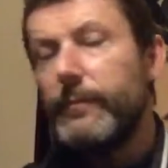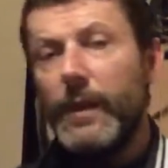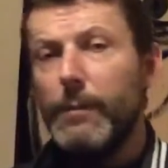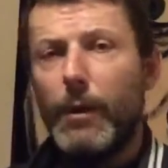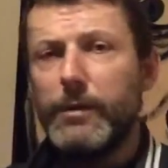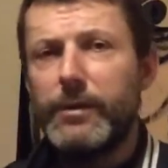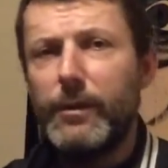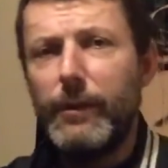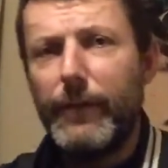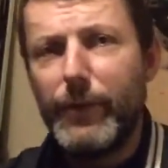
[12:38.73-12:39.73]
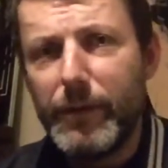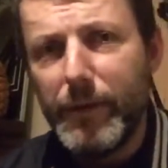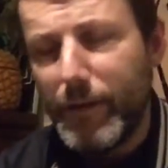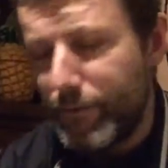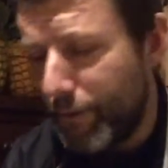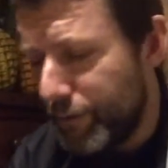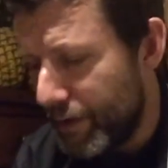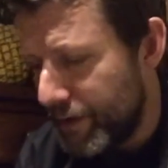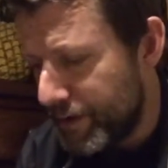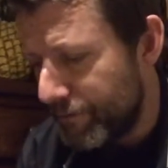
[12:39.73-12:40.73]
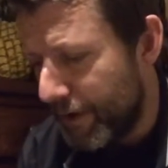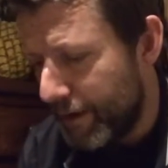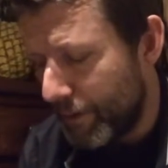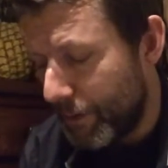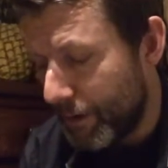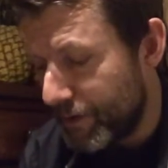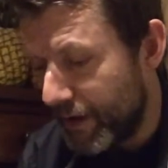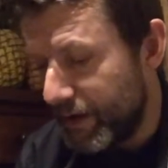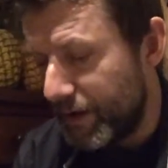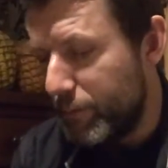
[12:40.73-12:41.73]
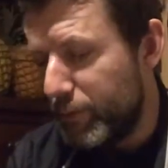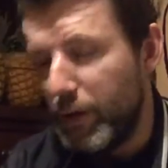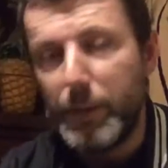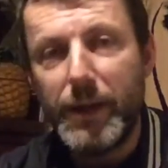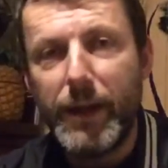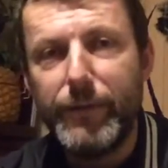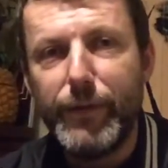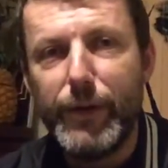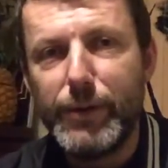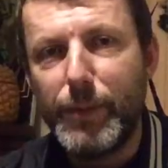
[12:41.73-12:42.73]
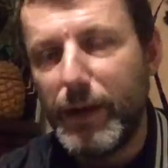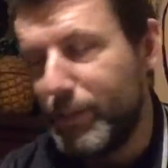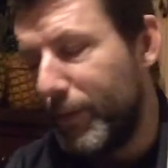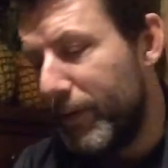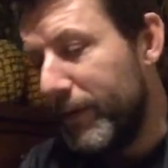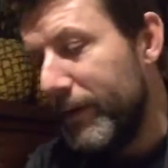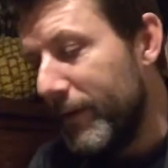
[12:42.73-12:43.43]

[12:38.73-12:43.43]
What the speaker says: He might still have a very decent round. I'm not saying that he was doing that in the first place, but